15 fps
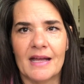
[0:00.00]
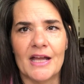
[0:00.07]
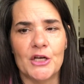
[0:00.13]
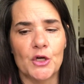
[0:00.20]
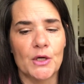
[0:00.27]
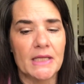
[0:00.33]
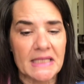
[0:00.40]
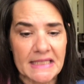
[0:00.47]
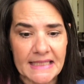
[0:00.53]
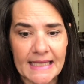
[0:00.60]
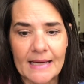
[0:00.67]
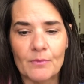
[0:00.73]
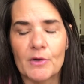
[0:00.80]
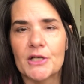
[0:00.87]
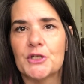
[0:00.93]
and you're in the
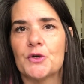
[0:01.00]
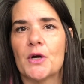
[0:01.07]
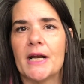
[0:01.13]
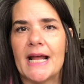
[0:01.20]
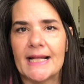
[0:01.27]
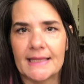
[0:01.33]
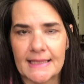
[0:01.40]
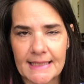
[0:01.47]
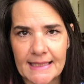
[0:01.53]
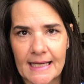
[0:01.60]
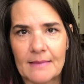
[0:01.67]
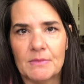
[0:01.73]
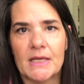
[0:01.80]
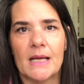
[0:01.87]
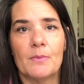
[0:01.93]
same restaurant at the
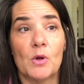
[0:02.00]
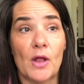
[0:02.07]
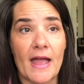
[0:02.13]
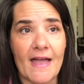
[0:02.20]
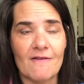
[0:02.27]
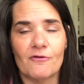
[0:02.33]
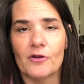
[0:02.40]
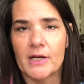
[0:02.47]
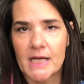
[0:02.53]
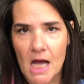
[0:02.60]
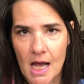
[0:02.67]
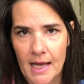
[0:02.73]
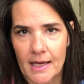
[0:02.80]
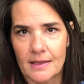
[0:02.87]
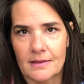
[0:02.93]
same table every
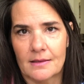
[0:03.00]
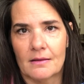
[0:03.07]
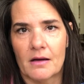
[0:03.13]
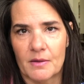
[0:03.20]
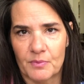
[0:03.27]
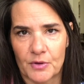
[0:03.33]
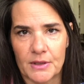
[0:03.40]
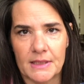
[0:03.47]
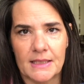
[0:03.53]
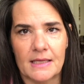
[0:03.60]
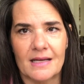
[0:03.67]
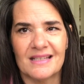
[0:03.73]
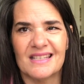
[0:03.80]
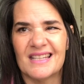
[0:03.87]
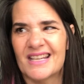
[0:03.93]
night on
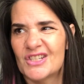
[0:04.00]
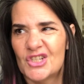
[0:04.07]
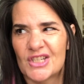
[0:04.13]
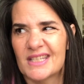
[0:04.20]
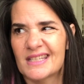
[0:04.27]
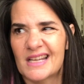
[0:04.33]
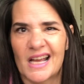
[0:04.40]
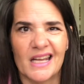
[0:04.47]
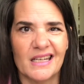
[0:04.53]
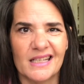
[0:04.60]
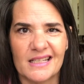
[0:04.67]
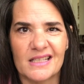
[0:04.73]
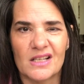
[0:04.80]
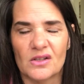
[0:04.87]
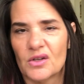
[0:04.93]
Princess, and that just kind of
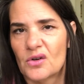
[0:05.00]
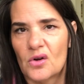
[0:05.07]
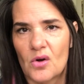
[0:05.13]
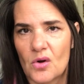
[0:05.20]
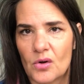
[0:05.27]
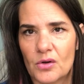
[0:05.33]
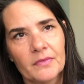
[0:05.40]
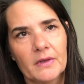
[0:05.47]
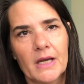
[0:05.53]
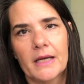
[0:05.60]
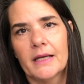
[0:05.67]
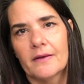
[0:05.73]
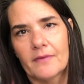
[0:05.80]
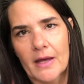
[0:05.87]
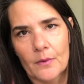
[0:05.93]
gets a little old. Got
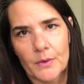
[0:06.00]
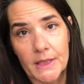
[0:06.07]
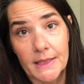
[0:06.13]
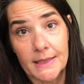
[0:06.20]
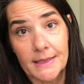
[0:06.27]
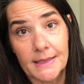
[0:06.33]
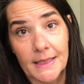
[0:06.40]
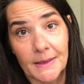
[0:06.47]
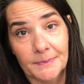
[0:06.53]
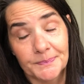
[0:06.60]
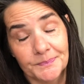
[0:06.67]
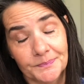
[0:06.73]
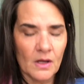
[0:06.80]
to give that one to Disney.